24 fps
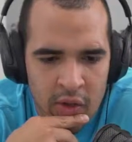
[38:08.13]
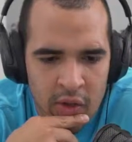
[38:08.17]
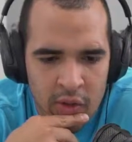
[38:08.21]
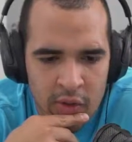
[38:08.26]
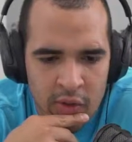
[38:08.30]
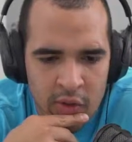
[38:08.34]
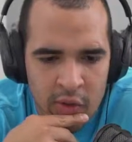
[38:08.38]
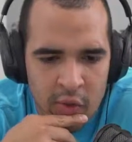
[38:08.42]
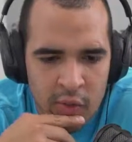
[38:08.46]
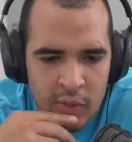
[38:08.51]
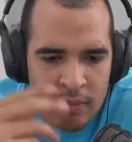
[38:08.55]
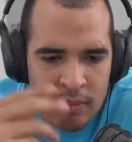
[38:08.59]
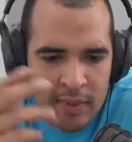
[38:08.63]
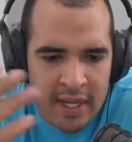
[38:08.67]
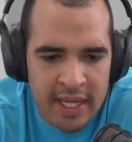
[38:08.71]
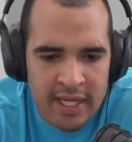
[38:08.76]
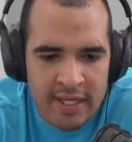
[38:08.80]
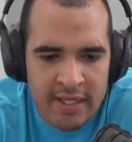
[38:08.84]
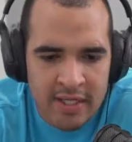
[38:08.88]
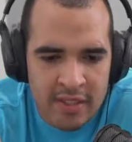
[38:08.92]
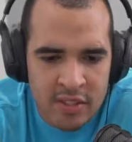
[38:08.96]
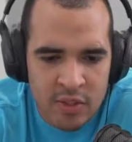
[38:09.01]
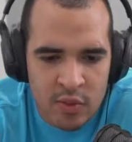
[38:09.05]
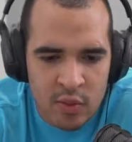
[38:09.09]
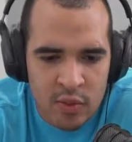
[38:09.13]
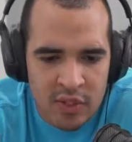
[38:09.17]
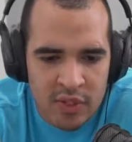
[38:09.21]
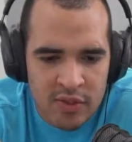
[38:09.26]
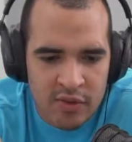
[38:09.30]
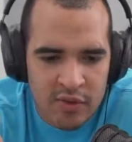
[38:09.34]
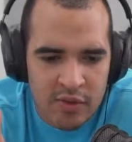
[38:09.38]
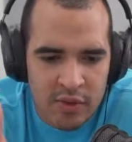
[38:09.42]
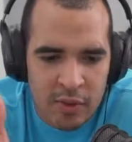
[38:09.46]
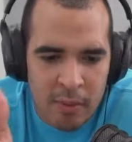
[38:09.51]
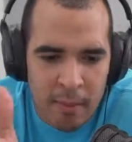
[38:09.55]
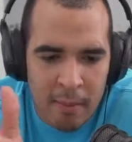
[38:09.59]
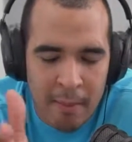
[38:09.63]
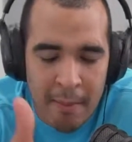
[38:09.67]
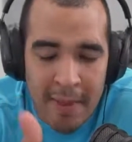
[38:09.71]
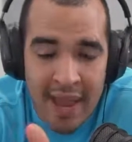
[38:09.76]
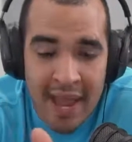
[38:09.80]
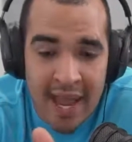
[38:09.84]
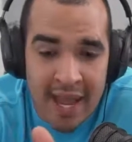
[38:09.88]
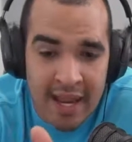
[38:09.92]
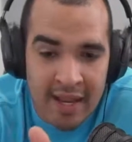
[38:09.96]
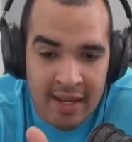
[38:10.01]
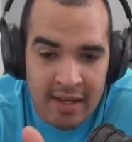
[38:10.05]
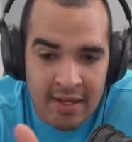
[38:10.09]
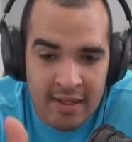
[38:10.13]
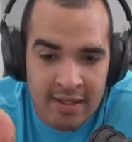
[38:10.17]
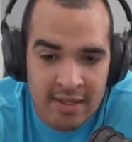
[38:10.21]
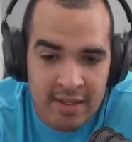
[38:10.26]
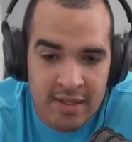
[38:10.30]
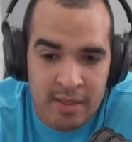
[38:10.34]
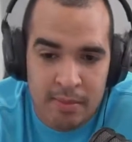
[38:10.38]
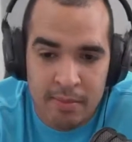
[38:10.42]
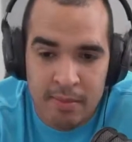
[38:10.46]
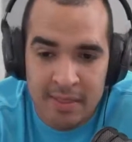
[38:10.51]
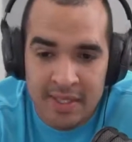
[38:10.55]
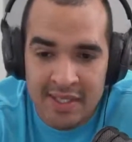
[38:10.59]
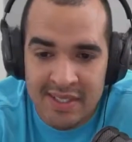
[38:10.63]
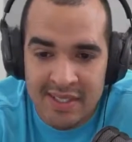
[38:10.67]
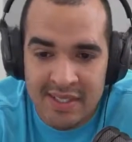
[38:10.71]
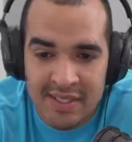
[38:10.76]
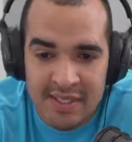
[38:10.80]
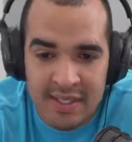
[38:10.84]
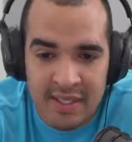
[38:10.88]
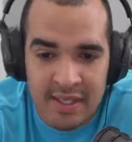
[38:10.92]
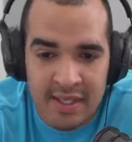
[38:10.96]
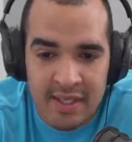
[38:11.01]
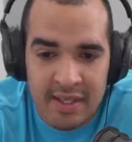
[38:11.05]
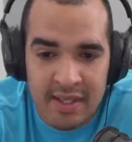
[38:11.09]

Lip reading: you made the switch from Mac to PC.